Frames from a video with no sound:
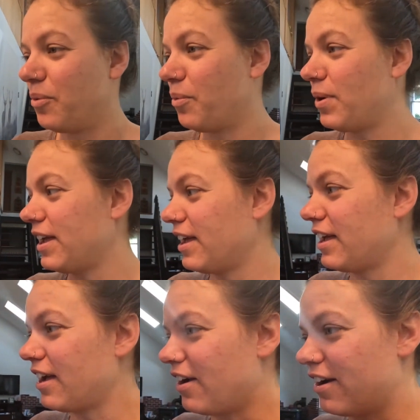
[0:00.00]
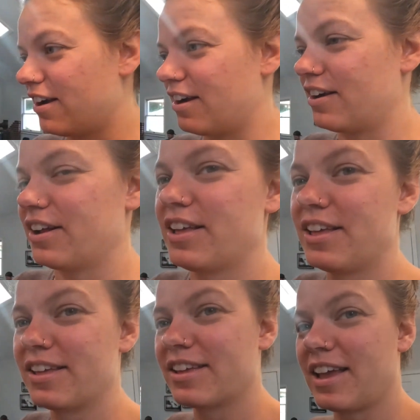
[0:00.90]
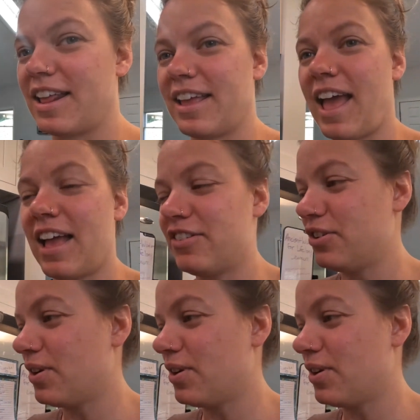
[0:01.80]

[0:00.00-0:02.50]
We are gonna catch